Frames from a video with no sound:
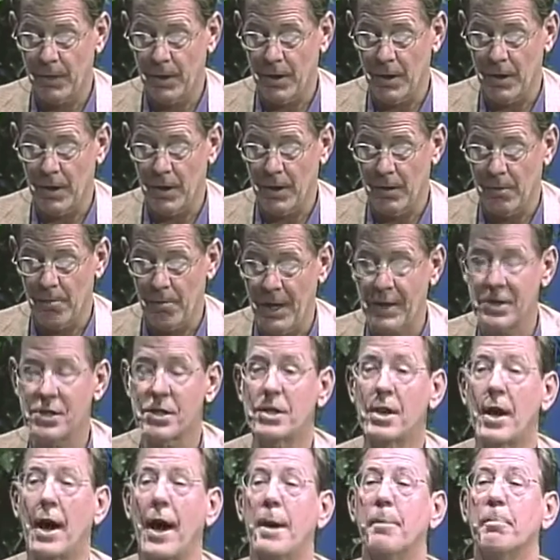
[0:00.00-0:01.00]
You
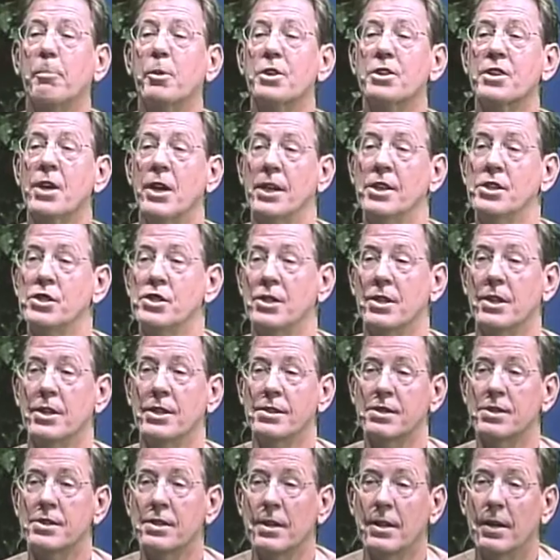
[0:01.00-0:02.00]
mentioned hypertension
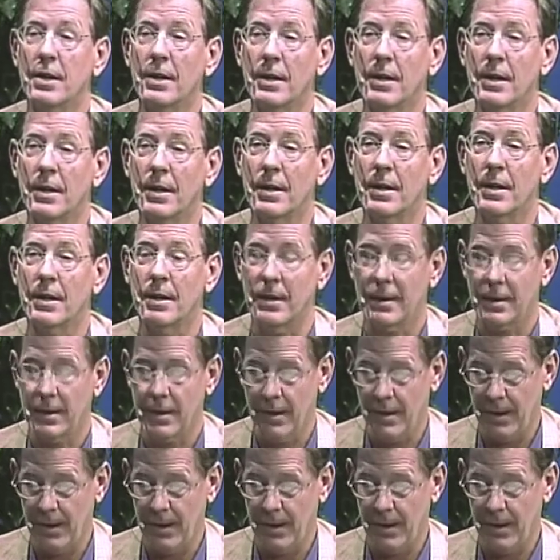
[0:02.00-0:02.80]
is a